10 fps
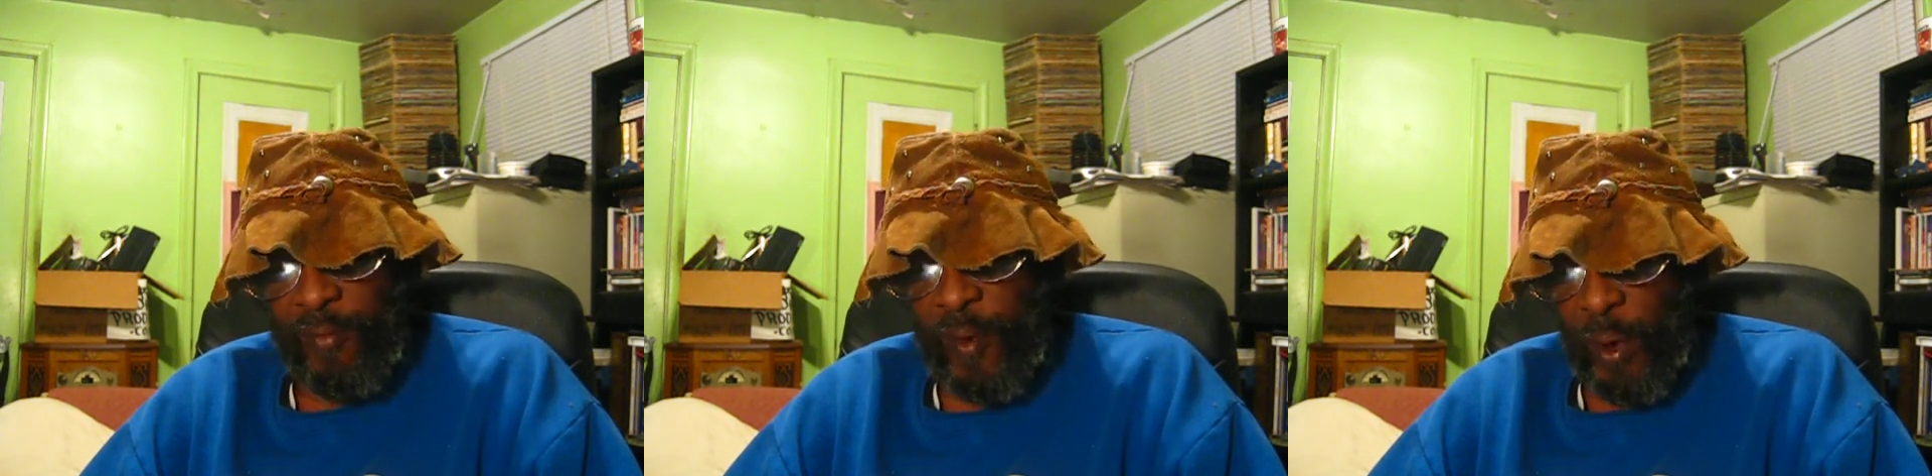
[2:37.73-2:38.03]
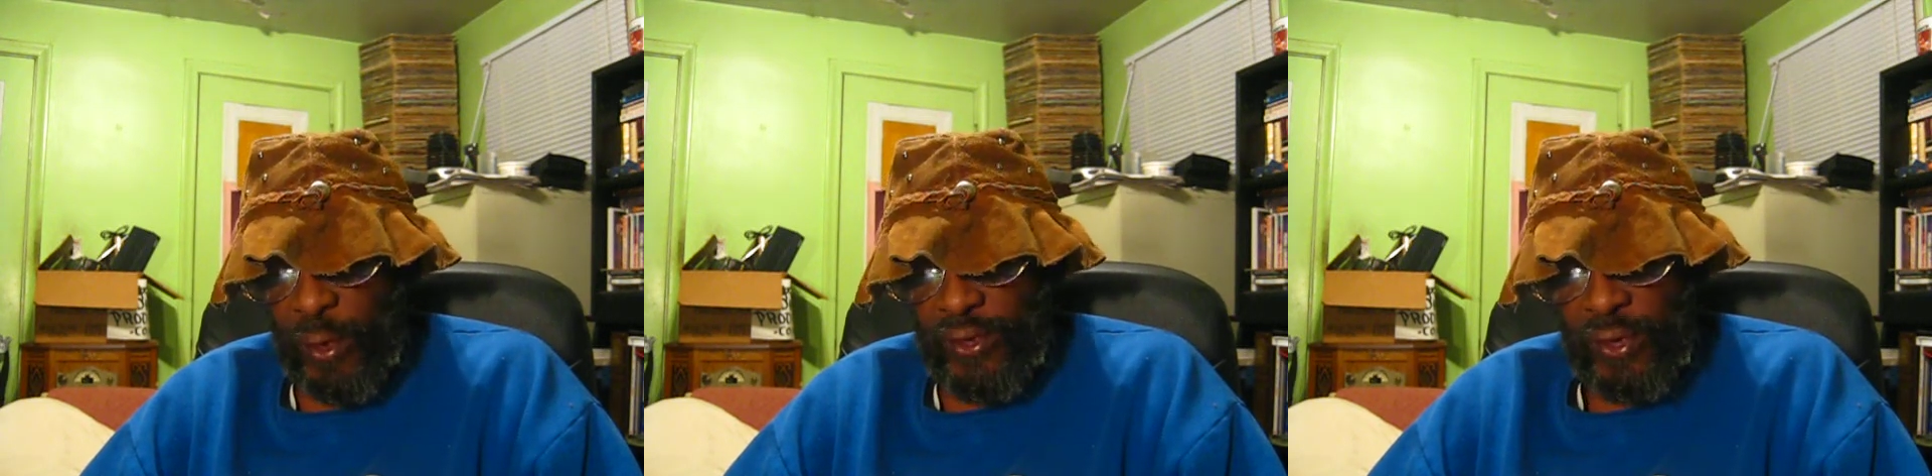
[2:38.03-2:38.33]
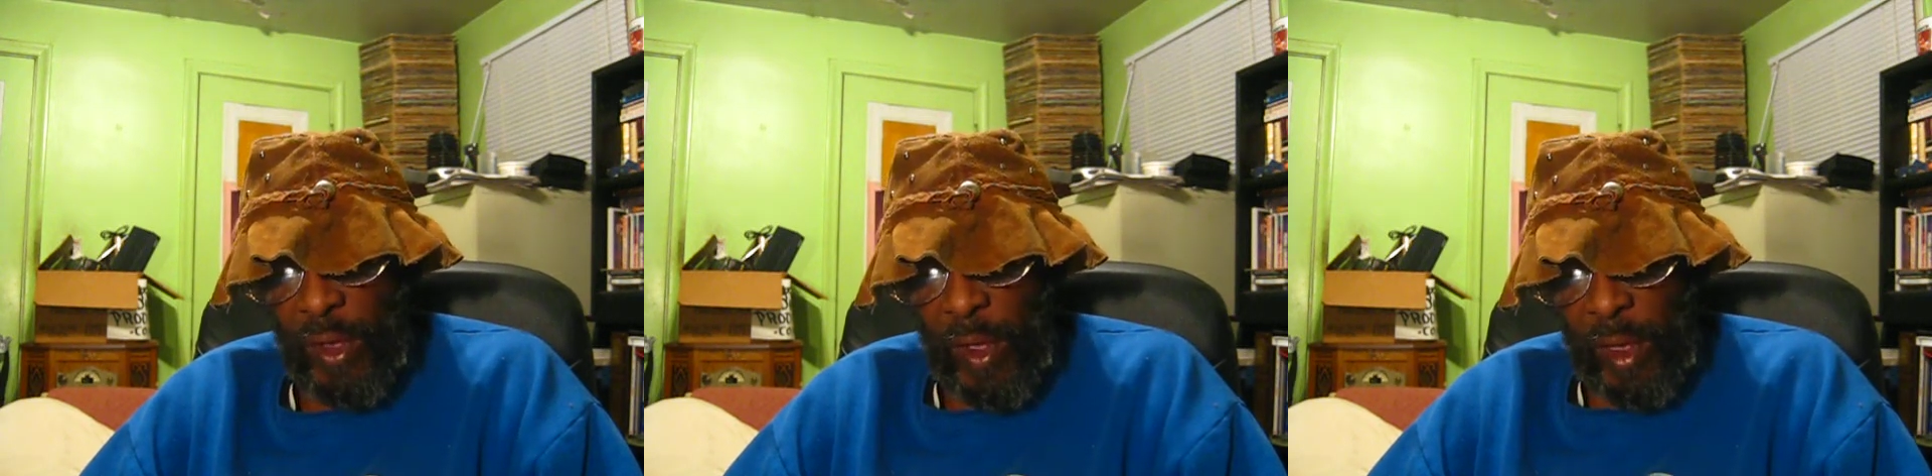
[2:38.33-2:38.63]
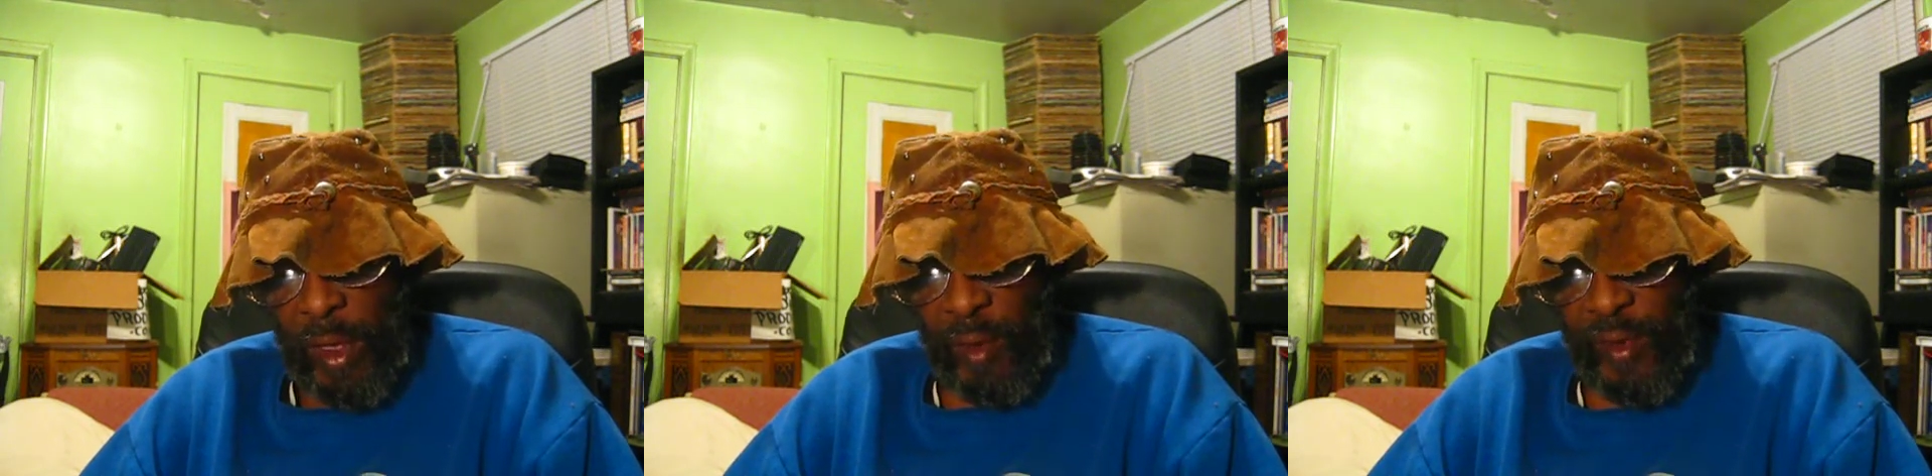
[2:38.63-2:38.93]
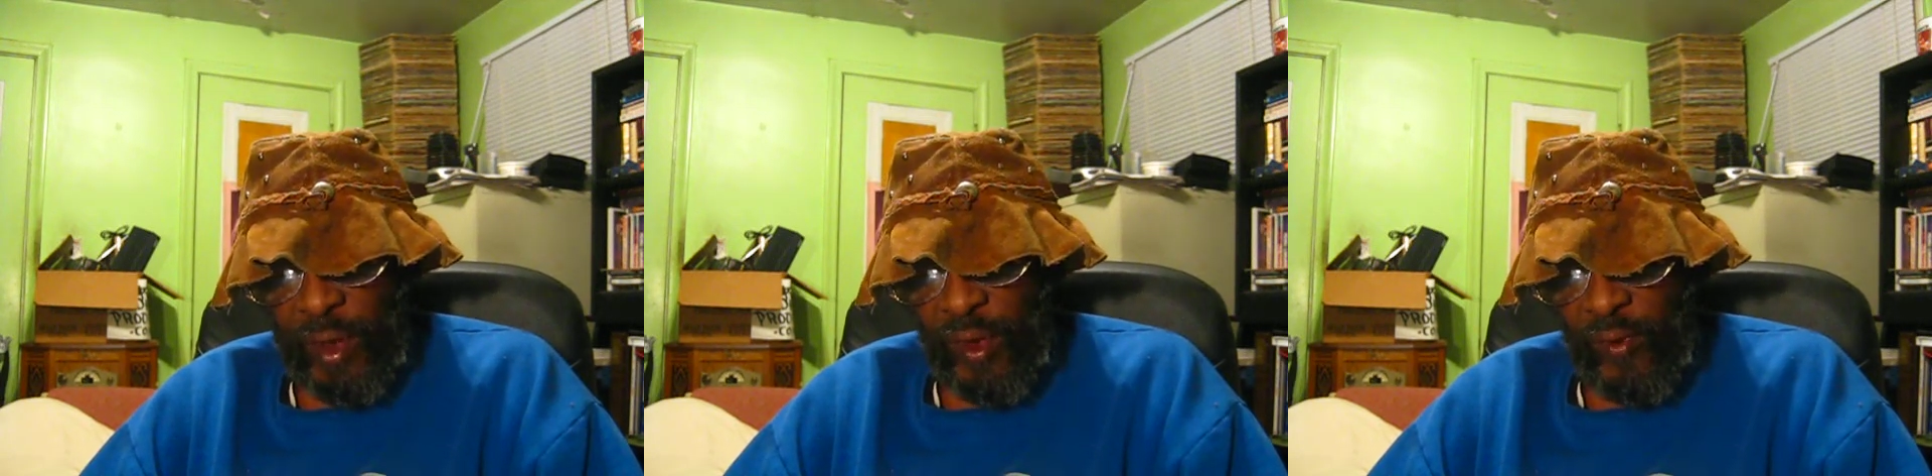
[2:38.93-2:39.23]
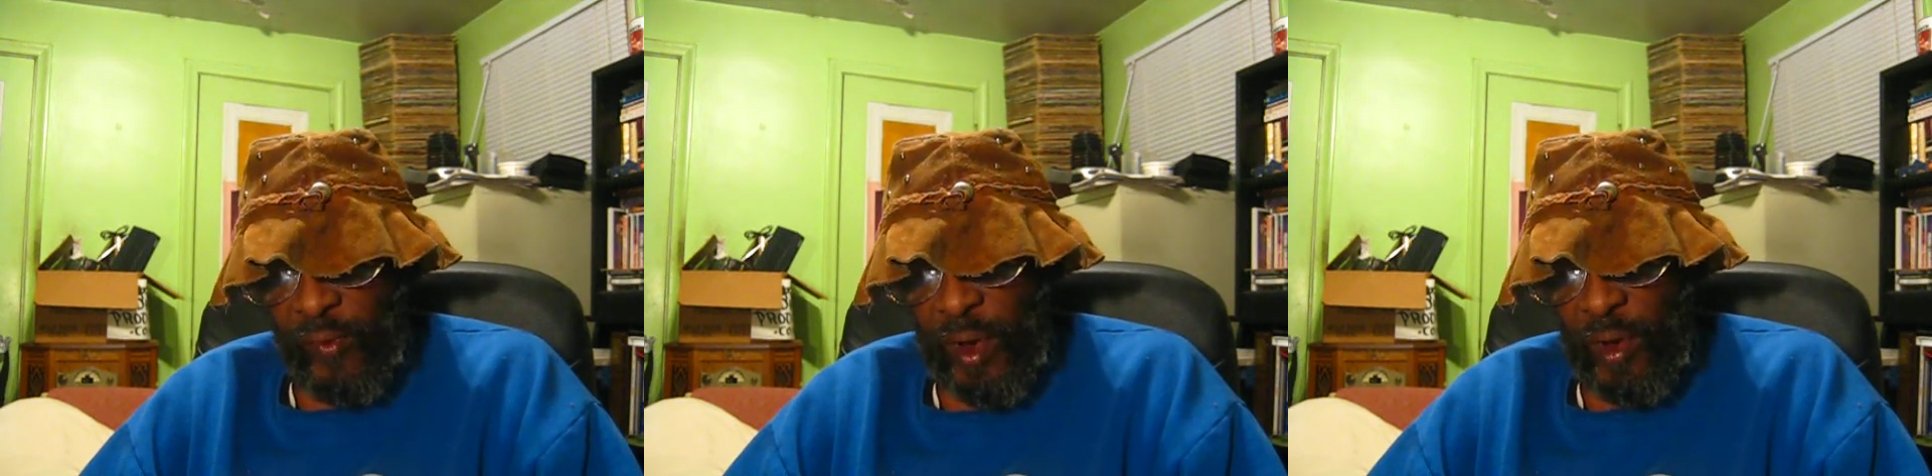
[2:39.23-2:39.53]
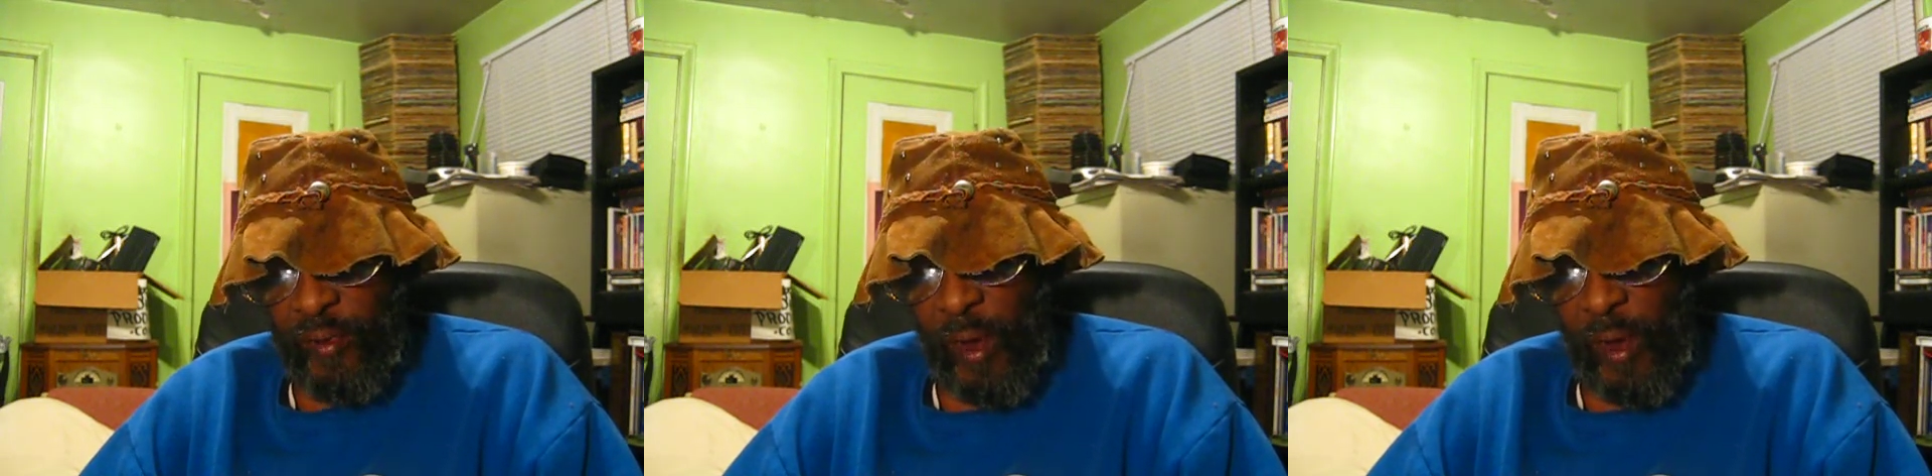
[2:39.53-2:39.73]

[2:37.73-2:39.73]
folks. If it is freedom for